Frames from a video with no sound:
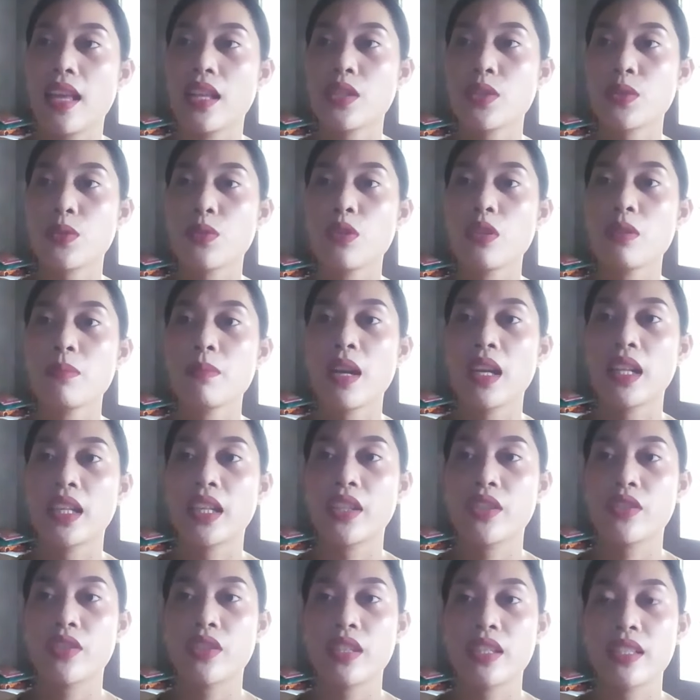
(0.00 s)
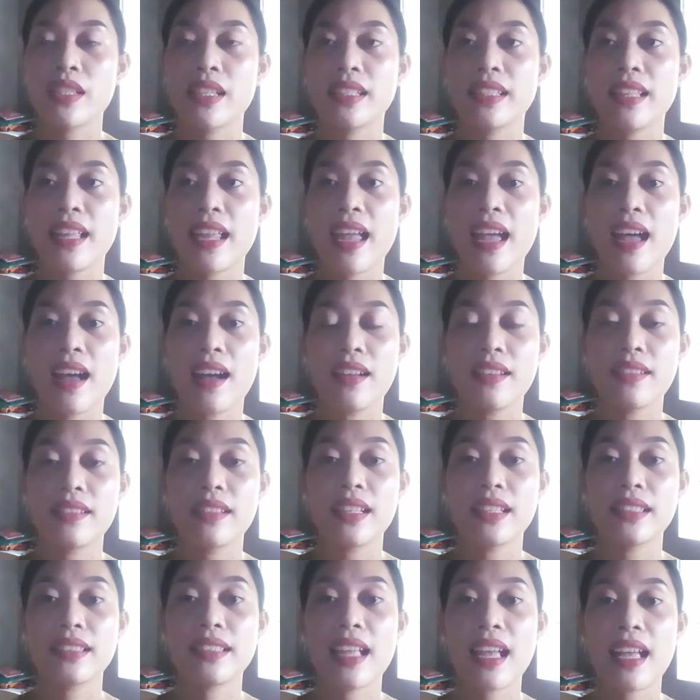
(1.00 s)
school manager
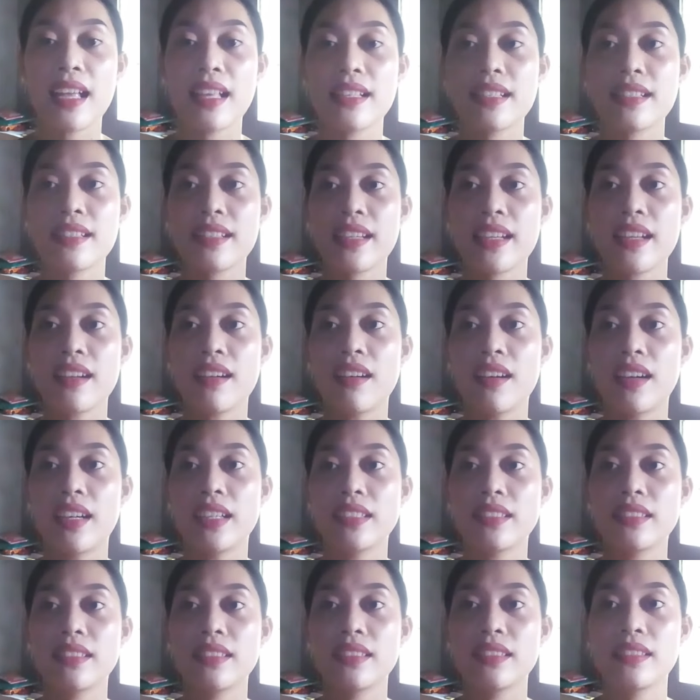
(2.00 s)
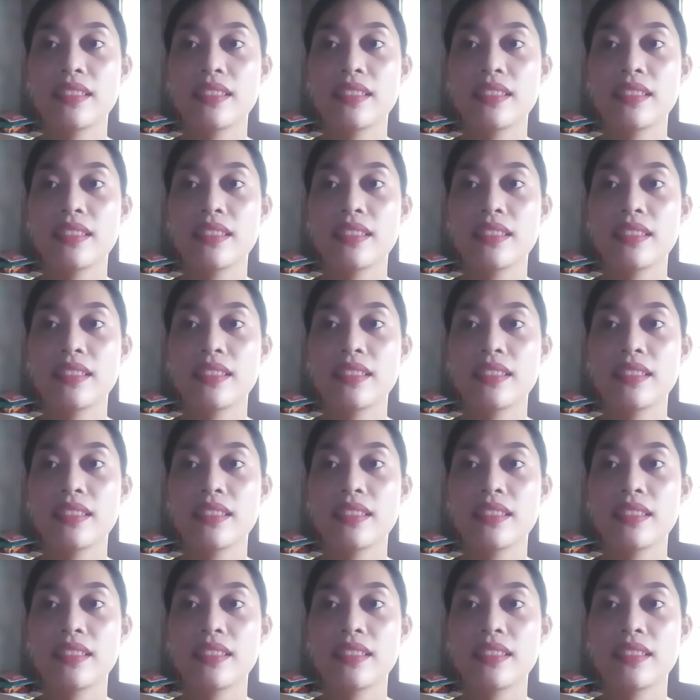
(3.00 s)
that has a heart